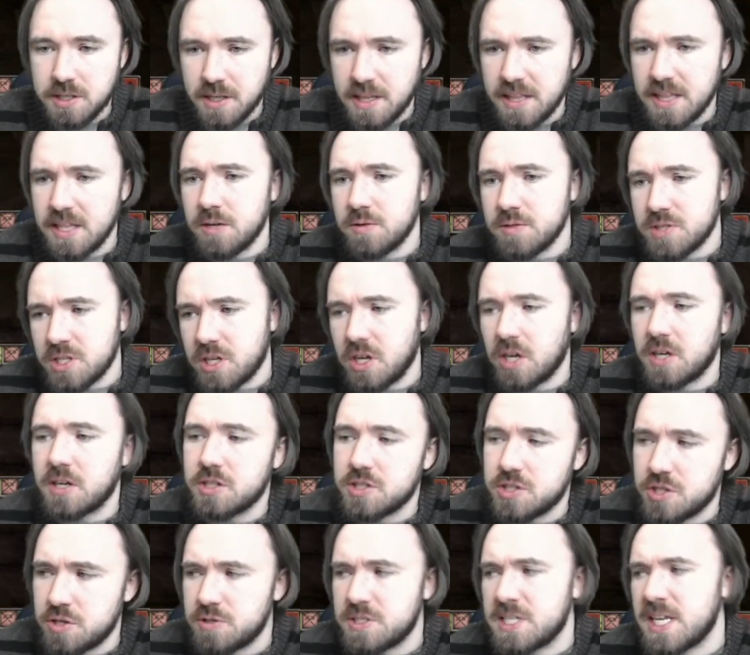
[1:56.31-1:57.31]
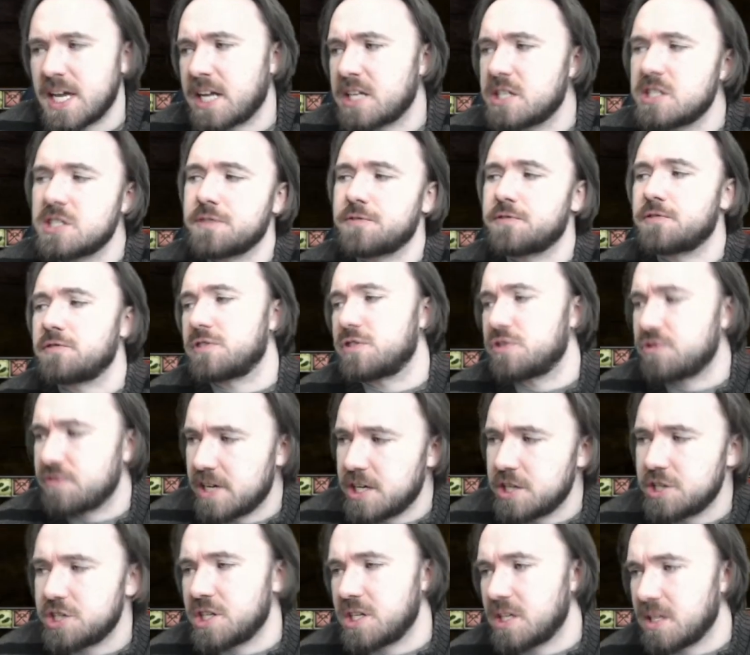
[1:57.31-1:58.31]
and those are kind of 2 seconds of
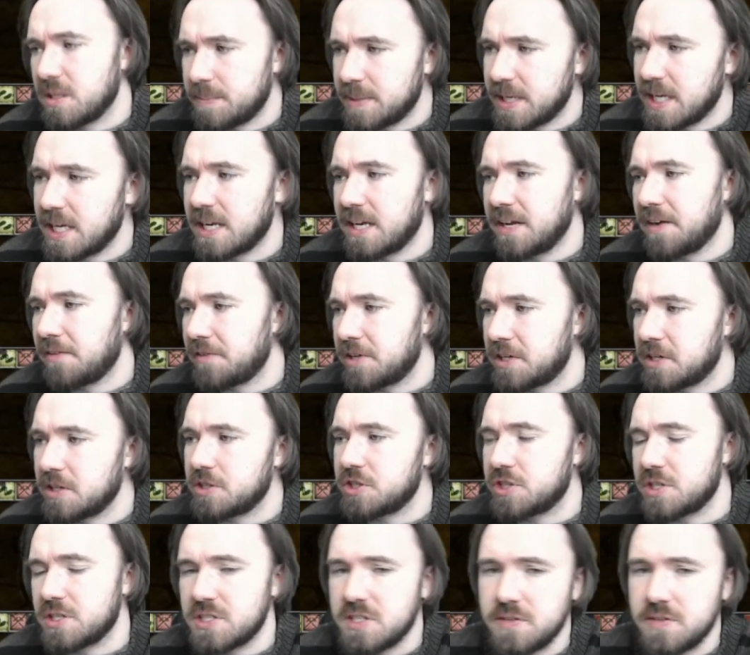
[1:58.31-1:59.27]
frustration at the beginning of every dungeon.